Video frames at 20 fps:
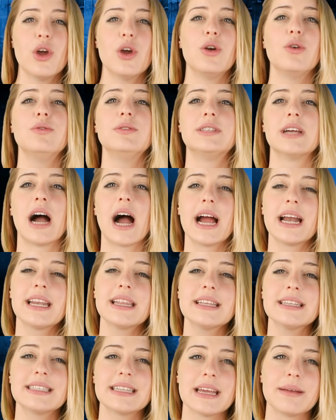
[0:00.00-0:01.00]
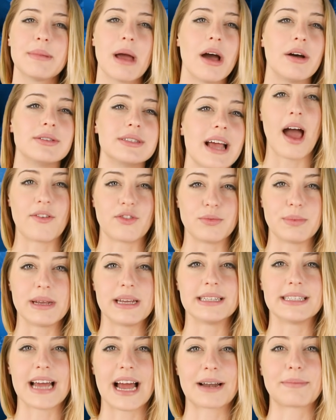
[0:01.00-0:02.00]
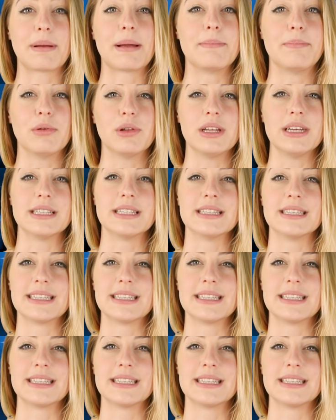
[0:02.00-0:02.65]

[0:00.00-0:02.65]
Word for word: who died in the same house after being attacked by bullies